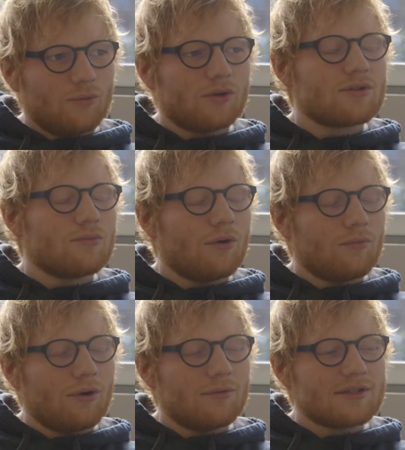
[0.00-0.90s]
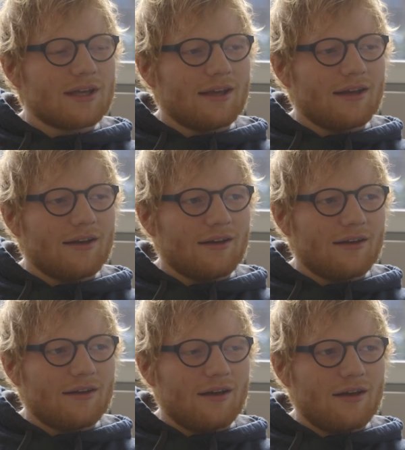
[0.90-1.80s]
What what, what was a
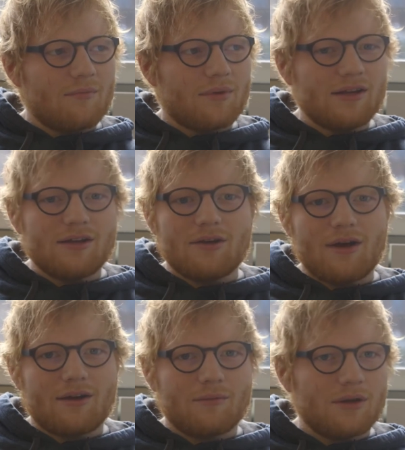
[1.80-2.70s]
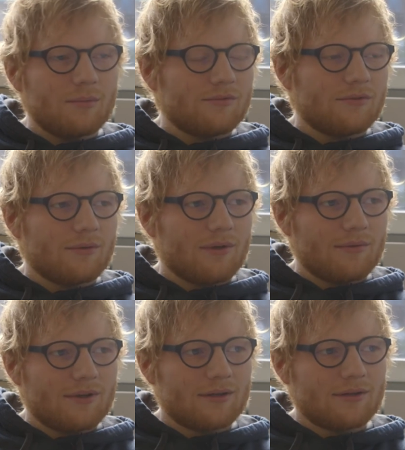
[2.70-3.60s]
uh, an opinion you had on me before you
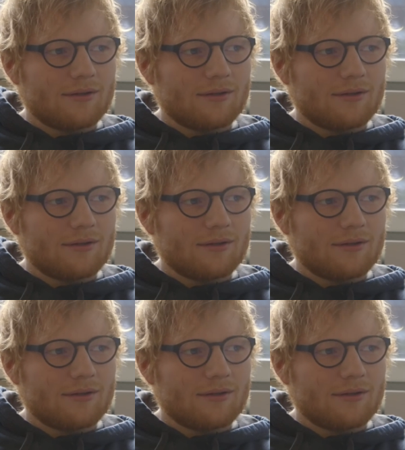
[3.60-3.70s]
met me?